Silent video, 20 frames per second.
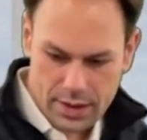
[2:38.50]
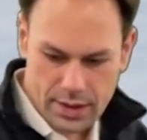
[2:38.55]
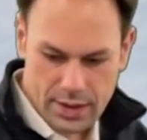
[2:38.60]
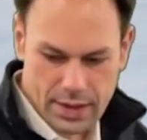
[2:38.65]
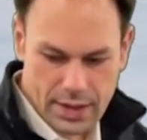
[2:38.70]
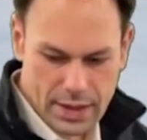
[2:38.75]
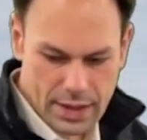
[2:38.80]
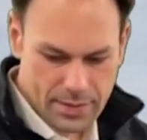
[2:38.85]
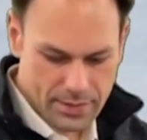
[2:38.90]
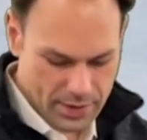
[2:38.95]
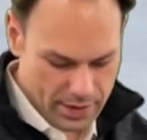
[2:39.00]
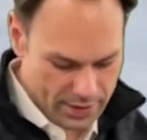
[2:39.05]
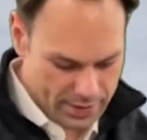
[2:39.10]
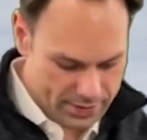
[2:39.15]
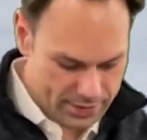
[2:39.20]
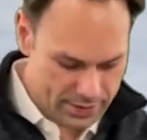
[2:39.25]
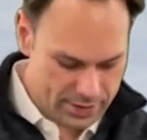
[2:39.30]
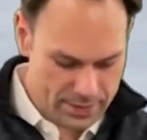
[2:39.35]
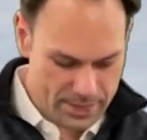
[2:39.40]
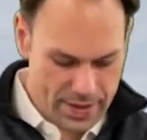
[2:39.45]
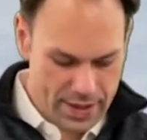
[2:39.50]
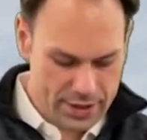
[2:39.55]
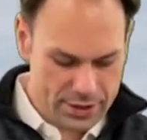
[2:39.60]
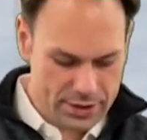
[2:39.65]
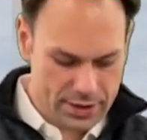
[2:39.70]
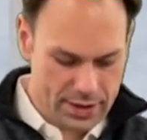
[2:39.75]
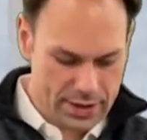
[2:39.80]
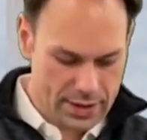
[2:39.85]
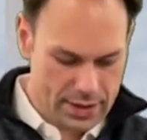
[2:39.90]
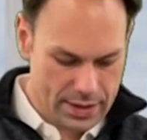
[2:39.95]
Again, I'm going to use our
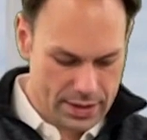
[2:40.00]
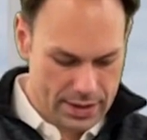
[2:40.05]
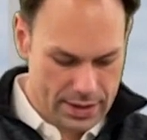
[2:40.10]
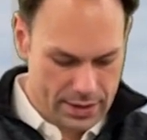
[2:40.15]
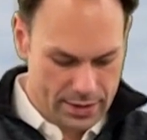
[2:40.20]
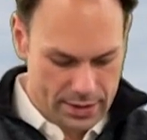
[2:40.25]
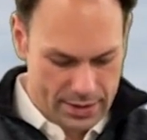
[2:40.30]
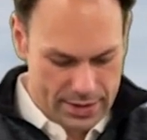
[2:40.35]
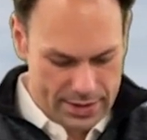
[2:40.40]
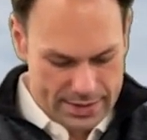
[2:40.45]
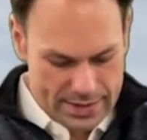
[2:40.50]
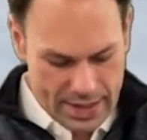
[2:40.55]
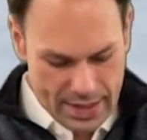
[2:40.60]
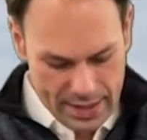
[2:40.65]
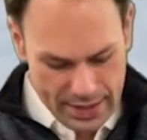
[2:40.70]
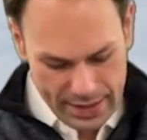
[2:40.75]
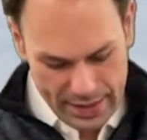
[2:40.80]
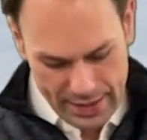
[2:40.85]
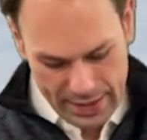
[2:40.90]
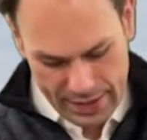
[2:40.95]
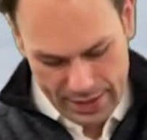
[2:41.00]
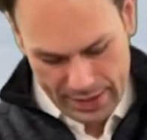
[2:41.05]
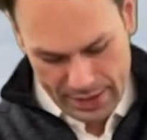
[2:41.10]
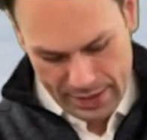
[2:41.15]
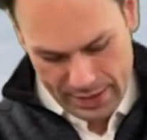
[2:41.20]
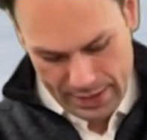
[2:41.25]
spatula to get all this out of here.